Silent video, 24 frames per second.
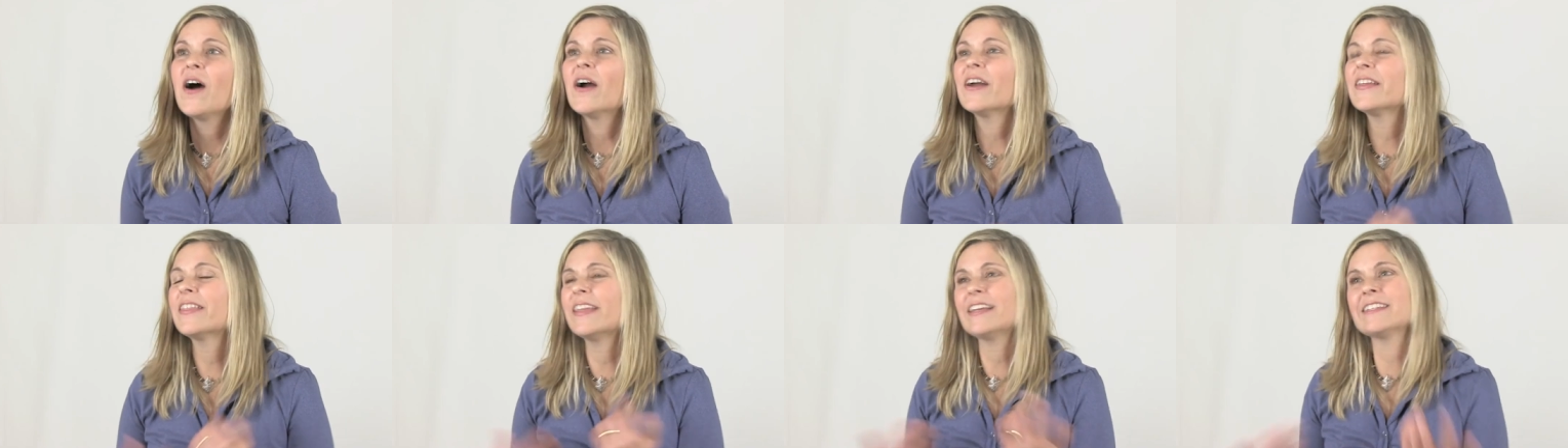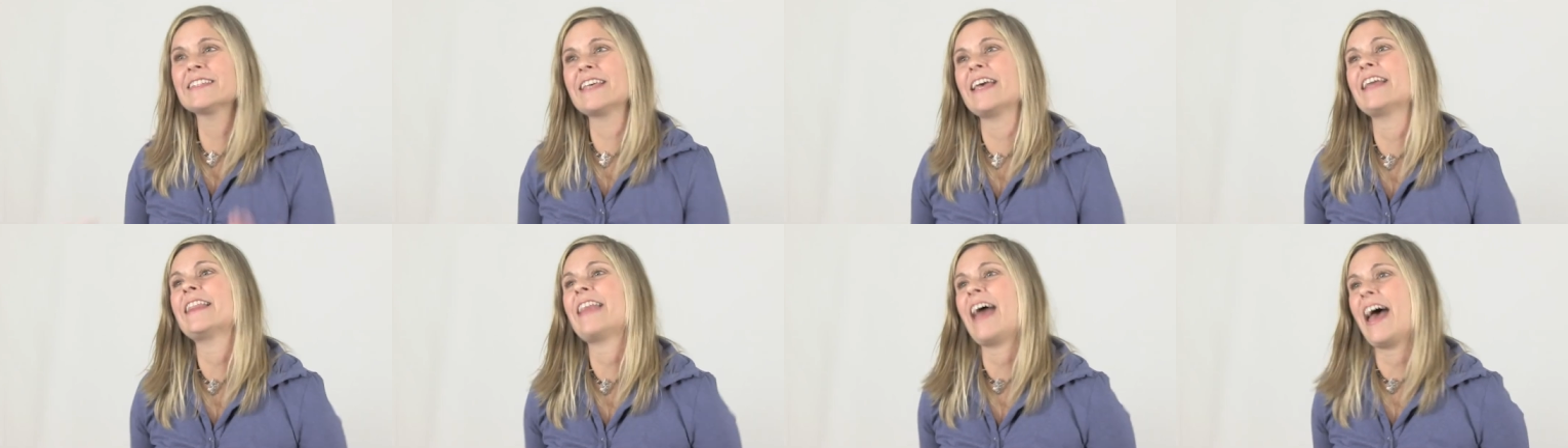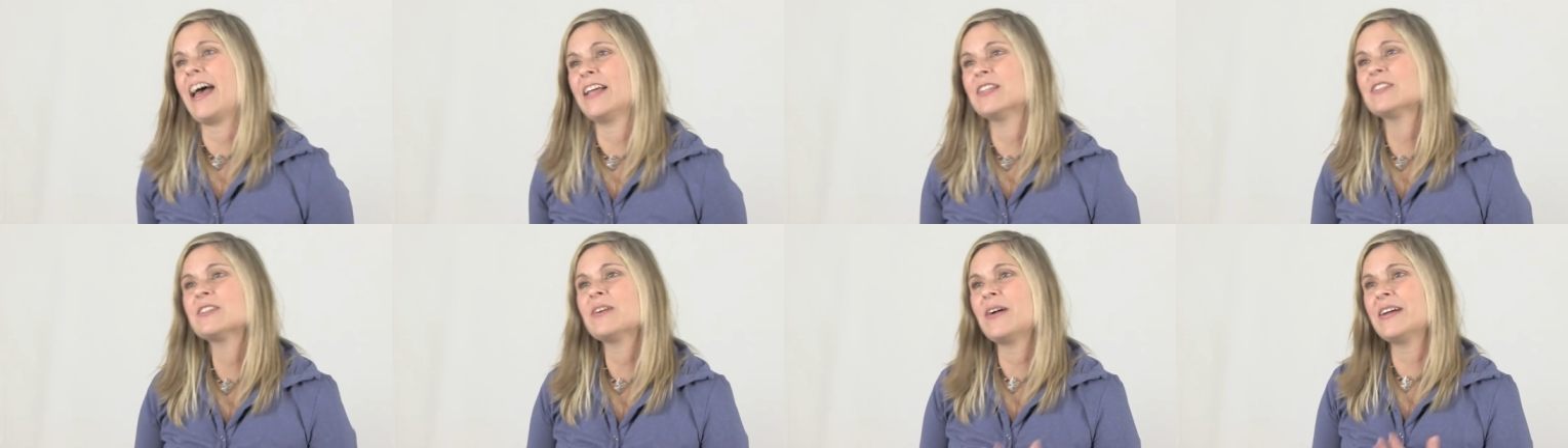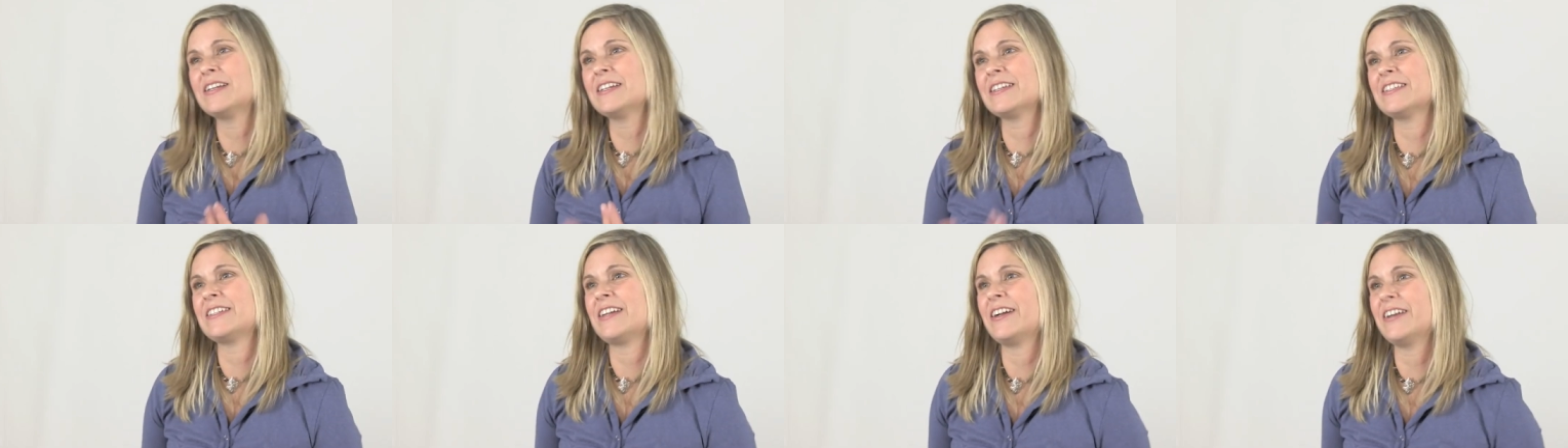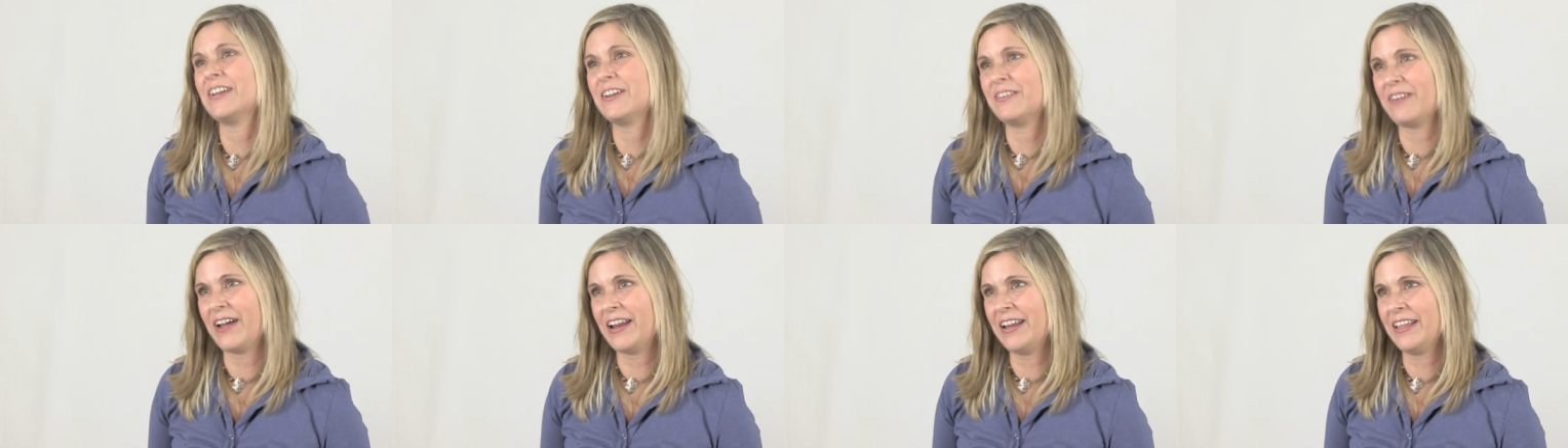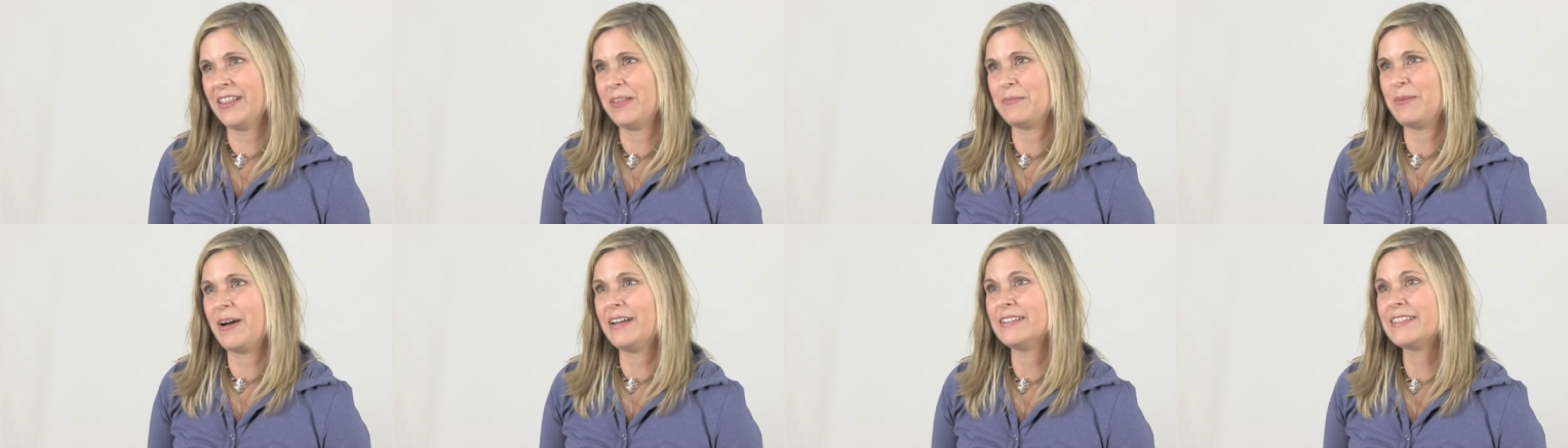Or things like that. And so I just started
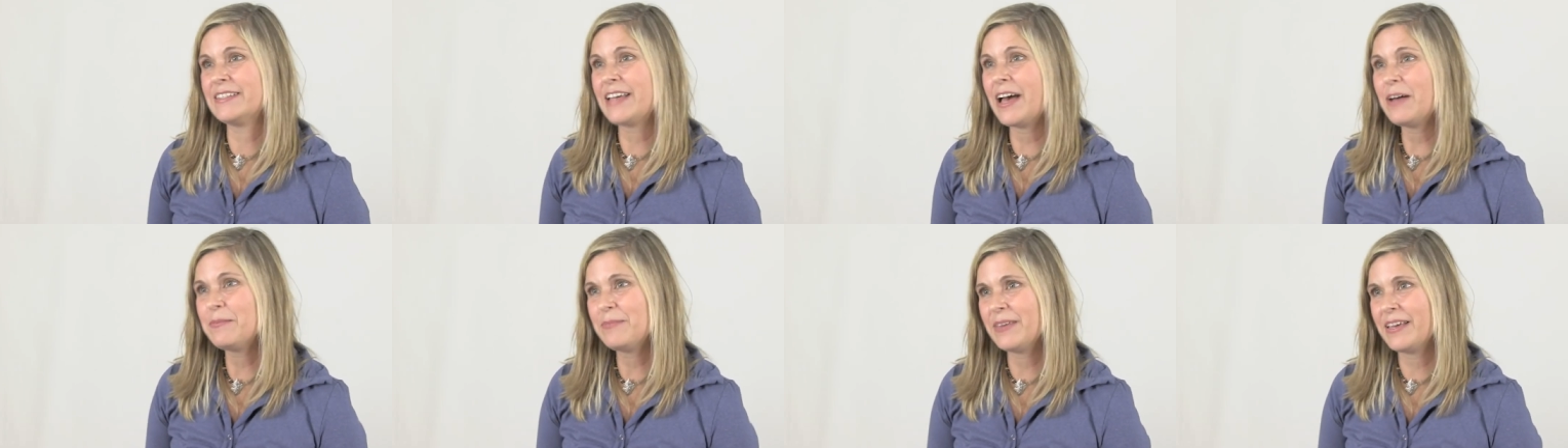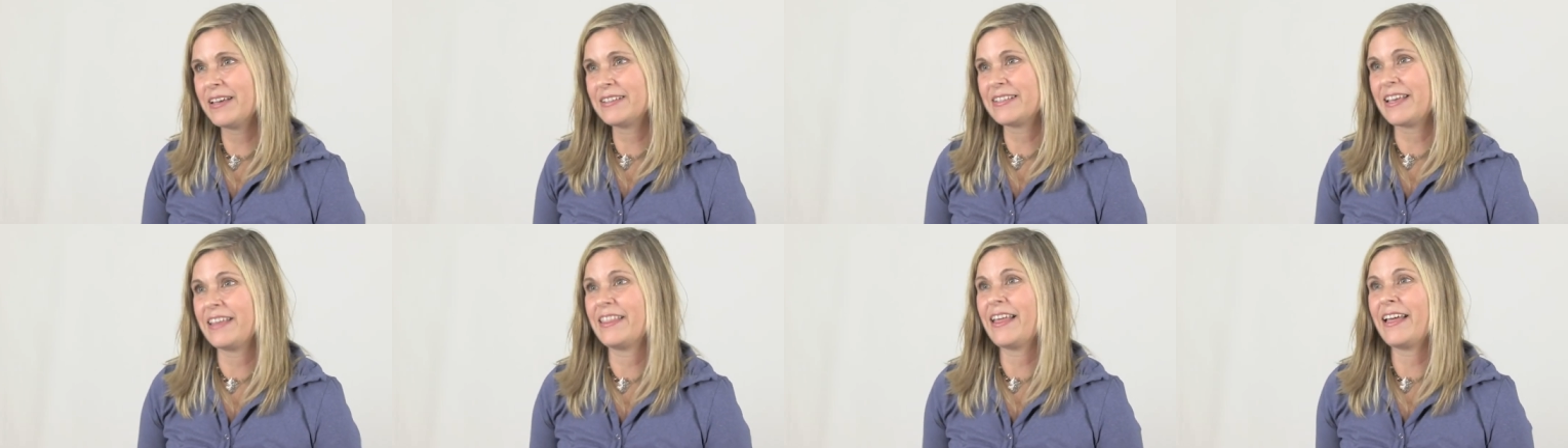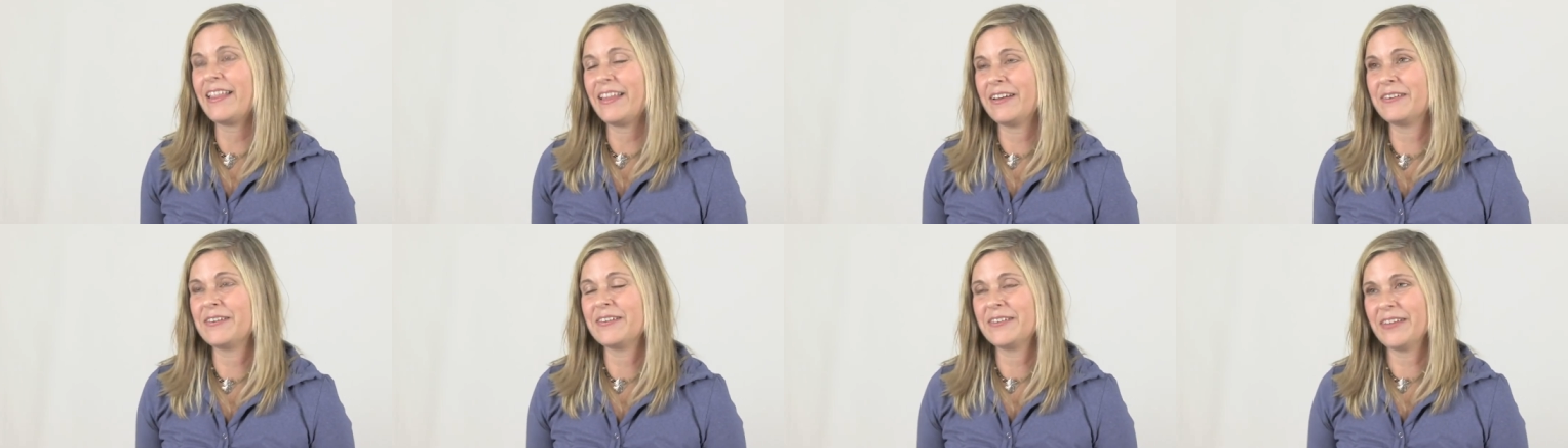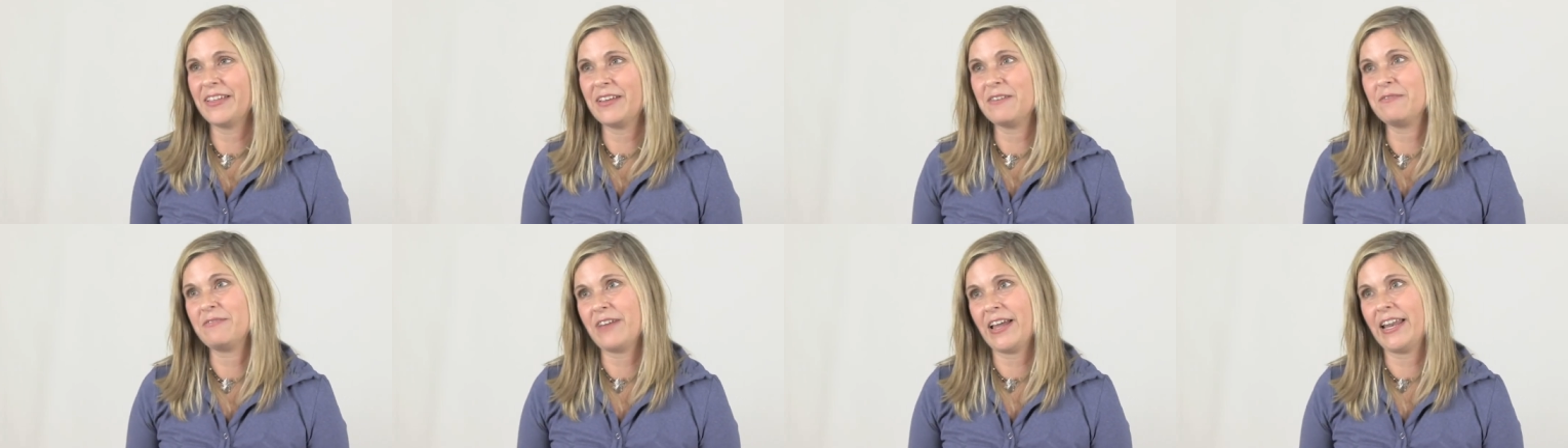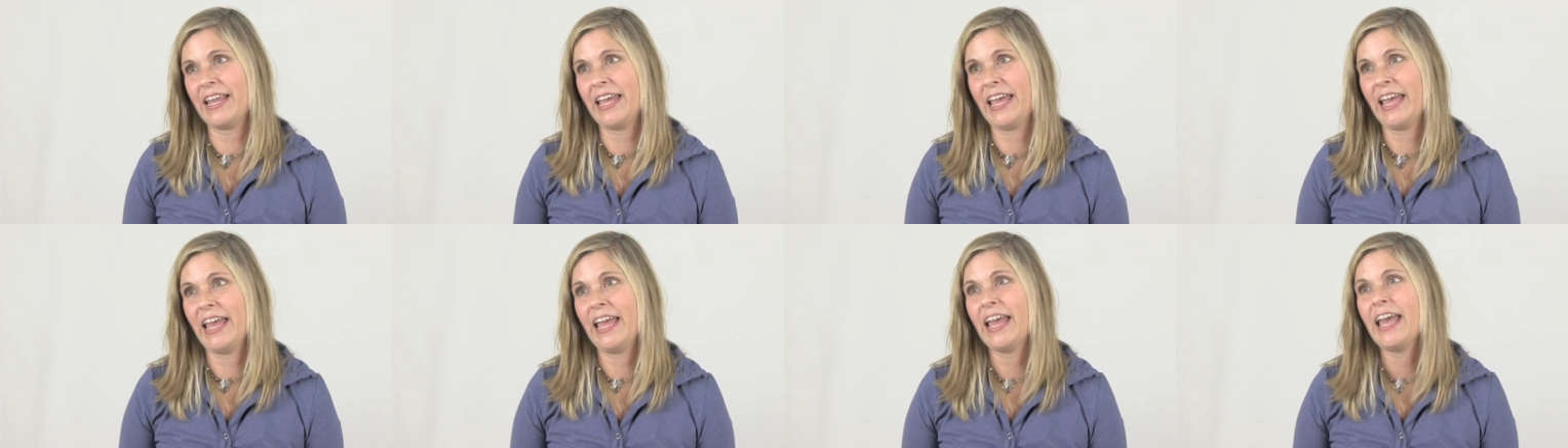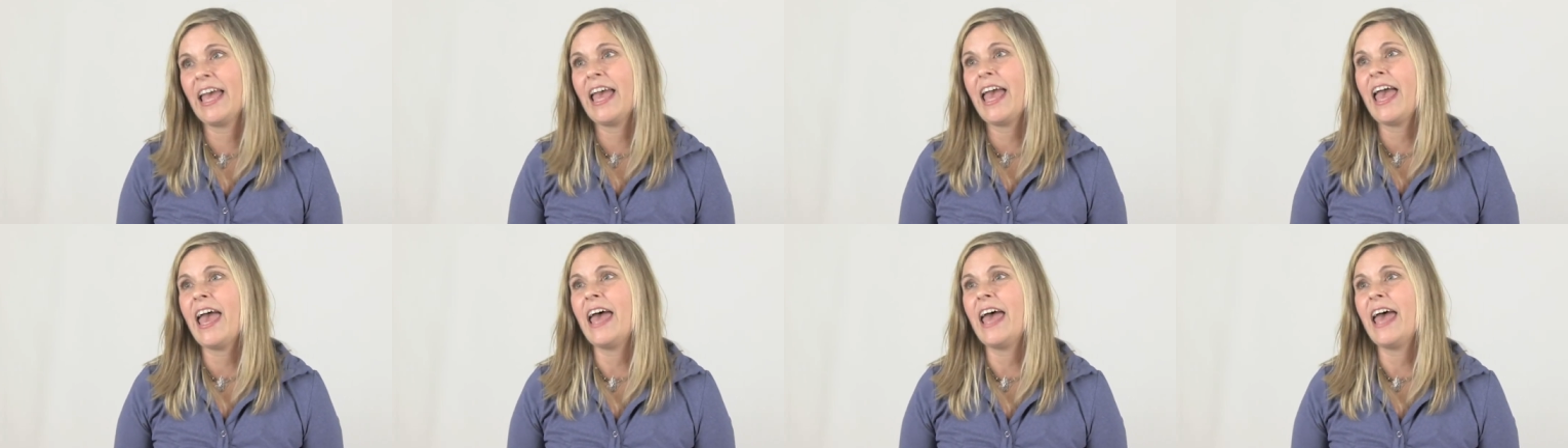writing them all down because I thought they were really funny.